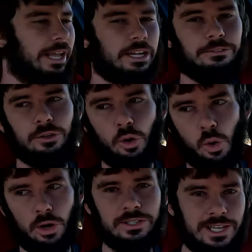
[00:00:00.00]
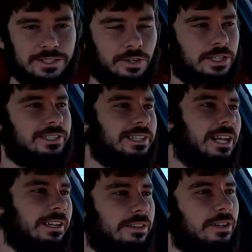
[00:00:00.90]
And of course, as already
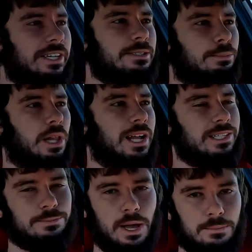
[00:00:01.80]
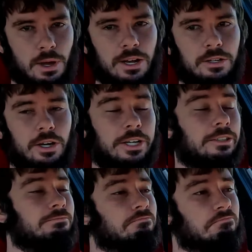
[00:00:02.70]
stated, there is blind spot
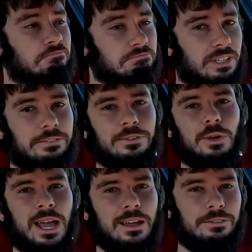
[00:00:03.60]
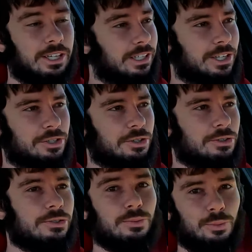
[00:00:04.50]
monitoring if you have any
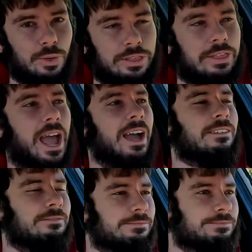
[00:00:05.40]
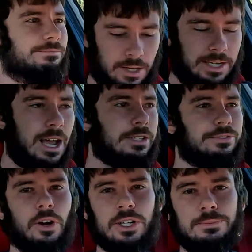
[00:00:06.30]
issues with that. Now, as
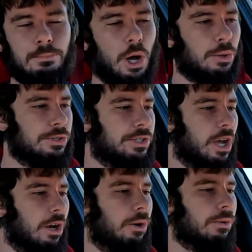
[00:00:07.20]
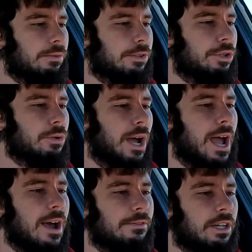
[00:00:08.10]
far as modes go, you
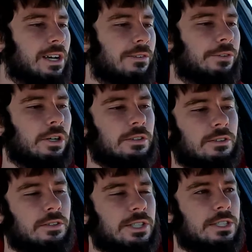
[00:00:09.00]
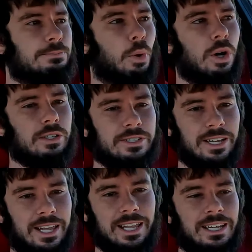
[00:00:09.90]
have comfort, sport,
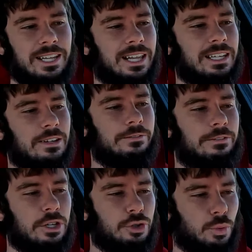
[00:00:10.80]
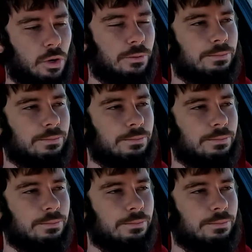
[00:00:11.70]
and individual.